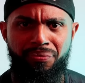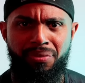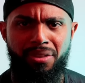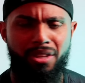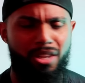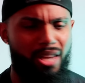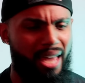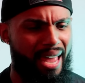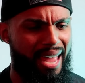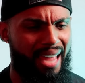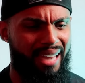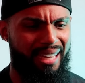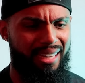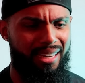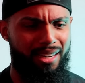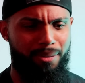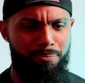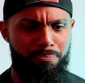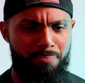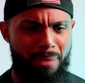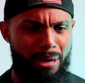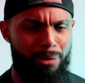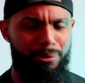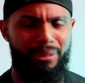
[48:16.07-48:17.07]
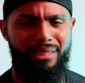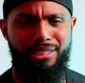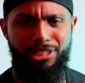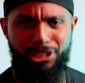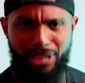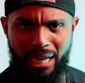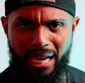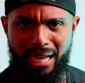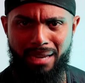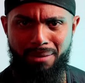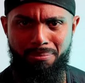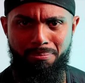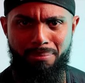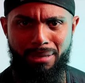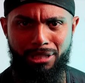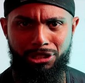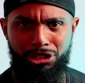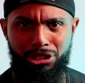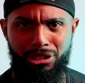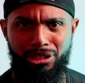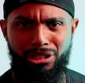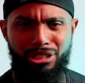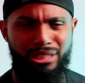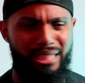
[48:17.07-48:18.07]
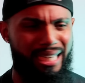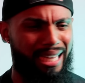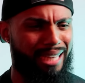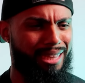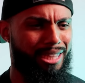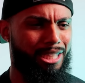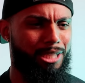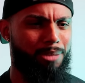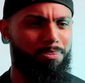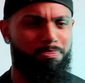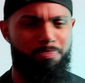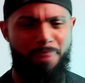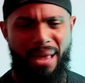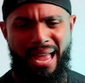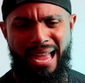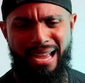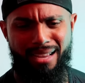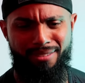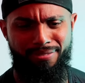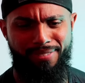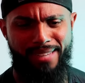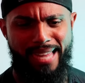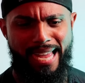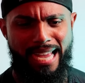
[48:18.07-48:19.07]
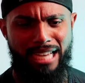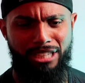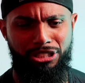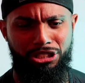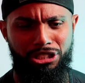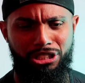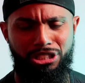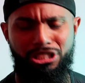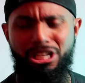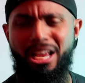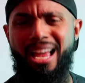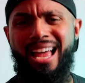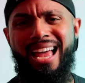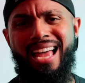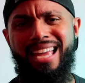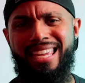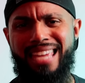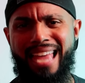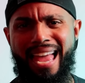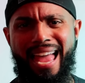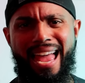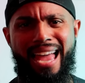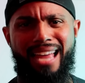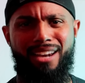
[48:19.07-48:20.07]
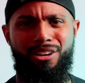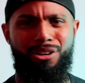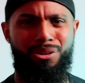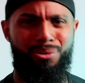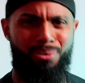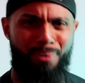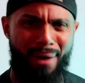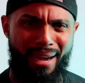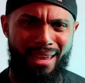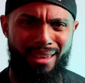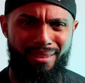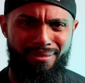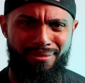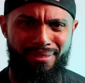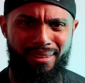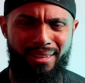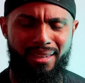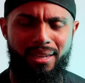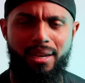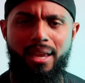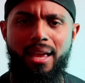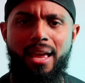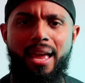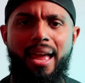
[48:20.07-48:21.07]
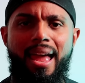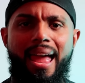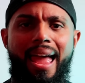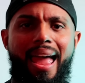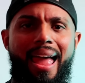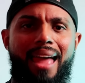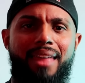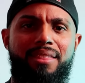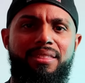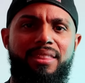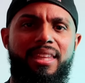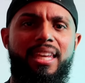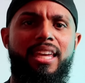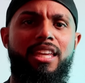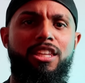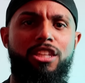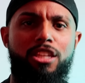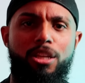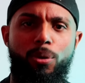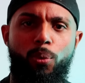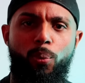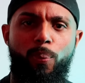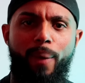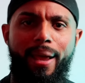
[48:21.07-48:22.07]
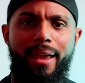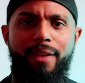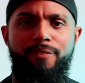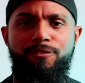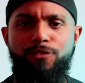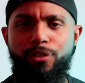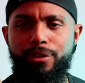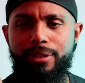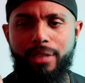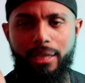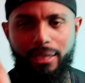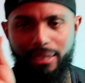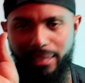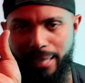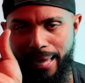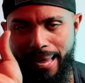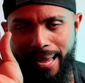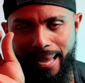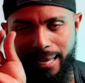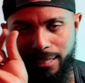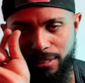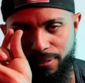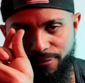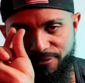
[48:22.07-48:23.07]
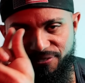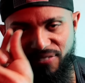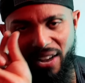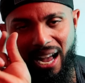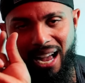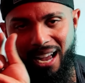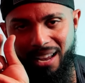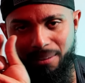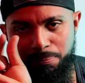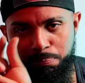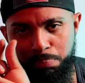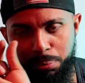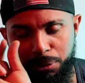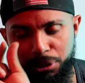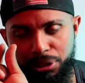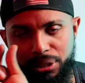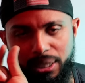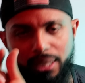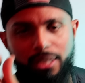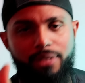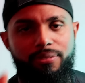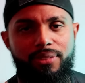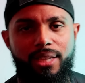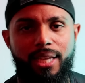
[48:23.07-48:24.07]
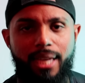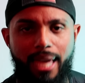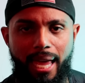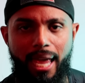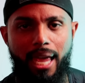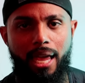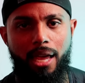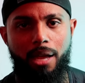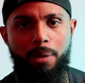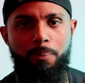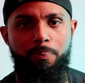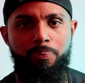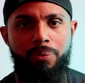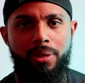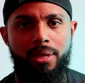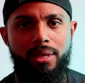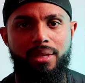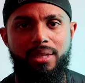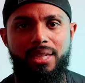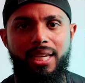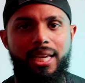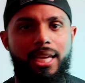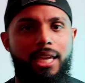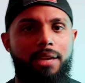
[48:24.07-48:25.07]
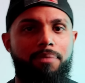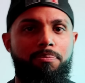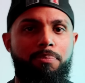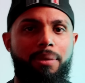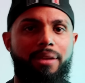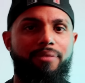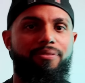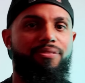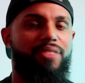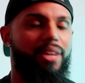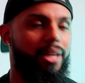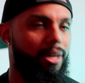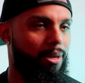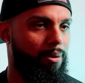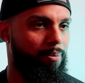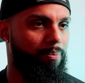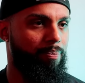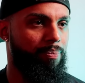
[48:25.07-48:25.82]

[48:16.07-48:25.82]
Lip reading: You had Mary Jane missions. You had these backflashes. You had Kraven. And then you wait for the last 5% of the game to give me Venom.